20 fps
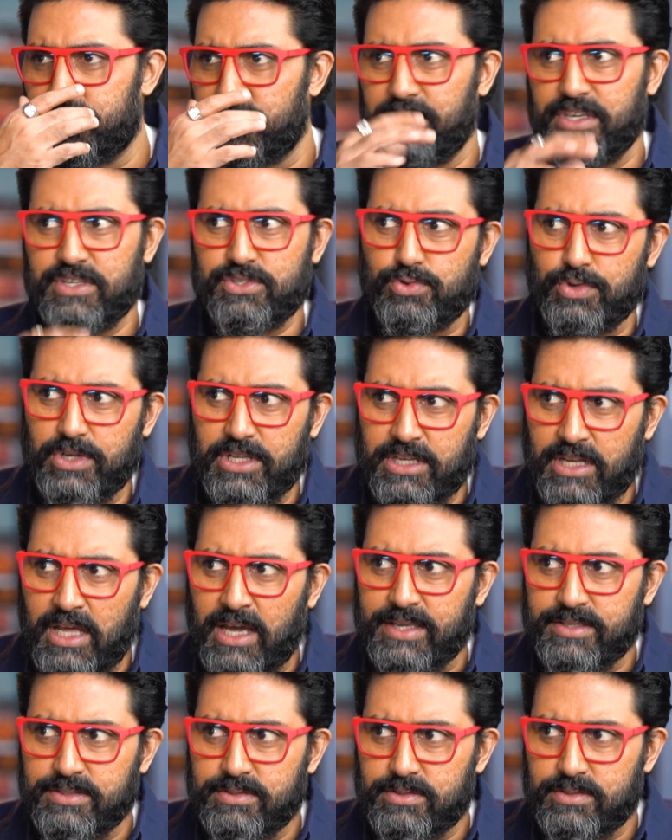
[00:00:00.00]
Which I think is really
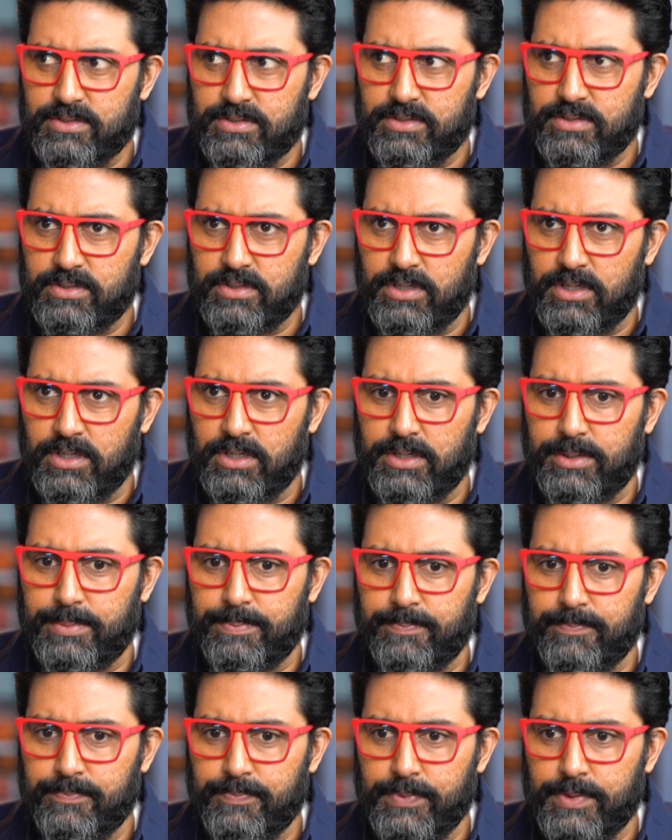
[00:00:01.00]
nice.
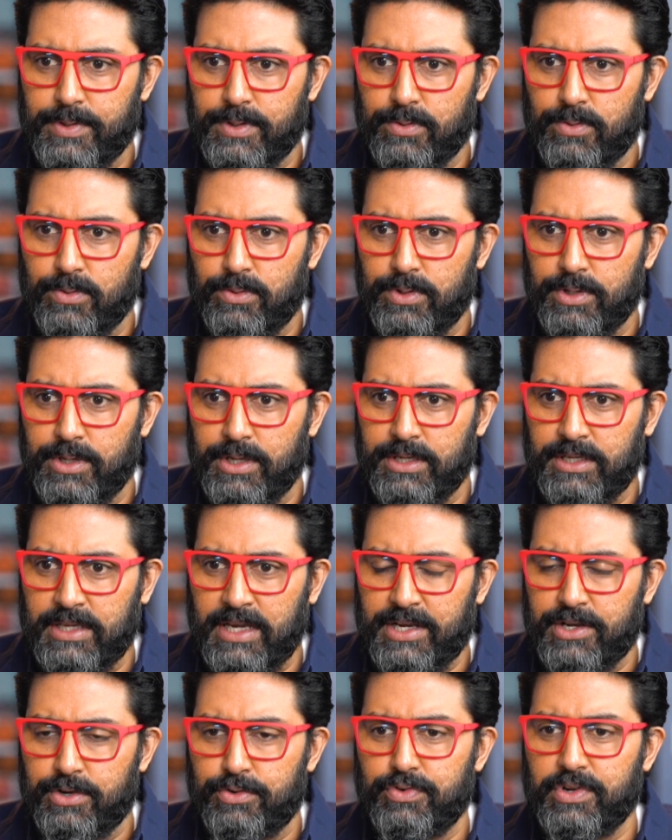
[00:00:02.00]

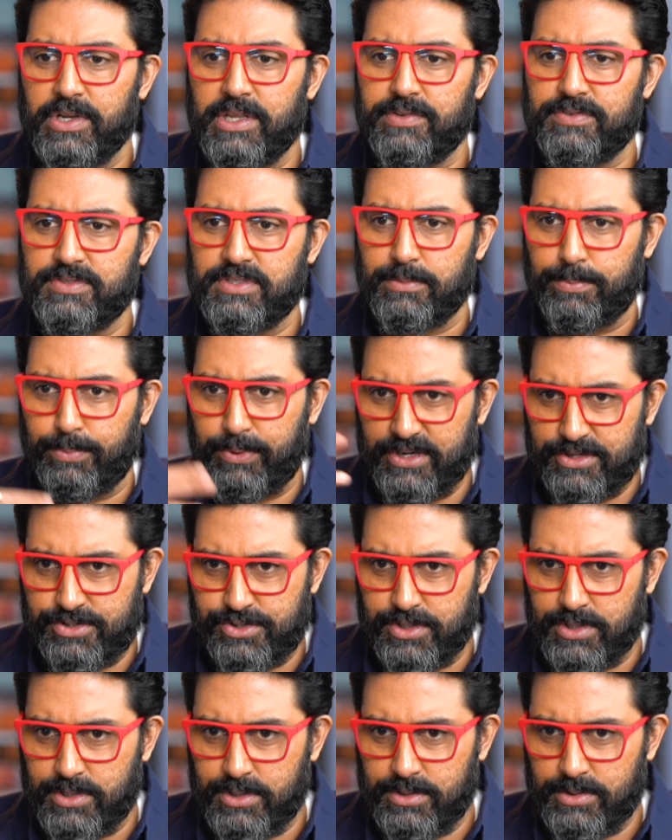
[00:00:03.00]
It kind of relieves the
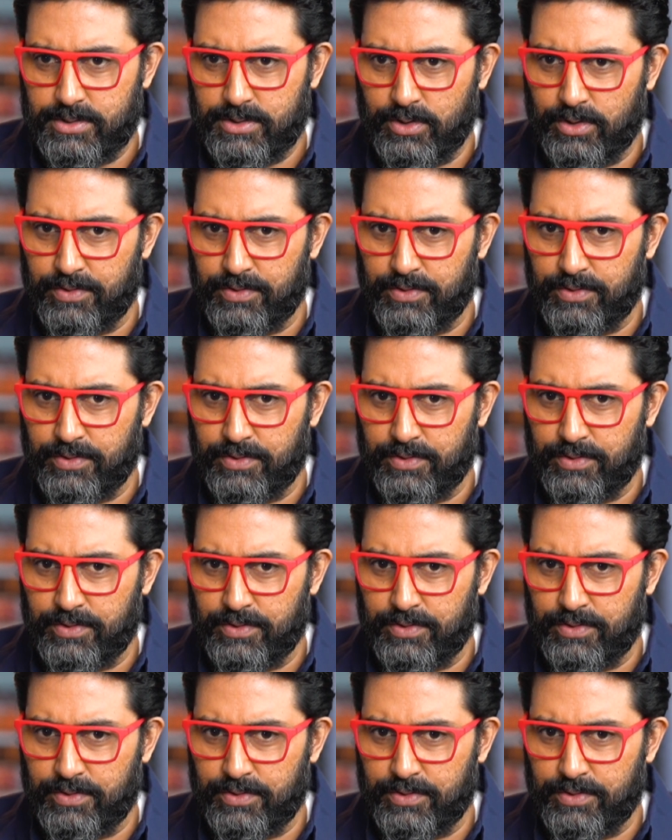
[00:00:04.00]
pressure